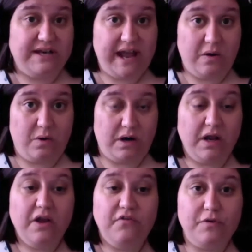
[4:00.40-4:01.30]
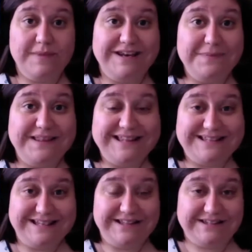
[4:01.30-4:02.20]
an hour for me to be
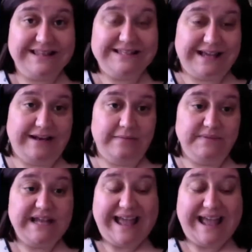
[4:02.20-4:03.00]
listing these items?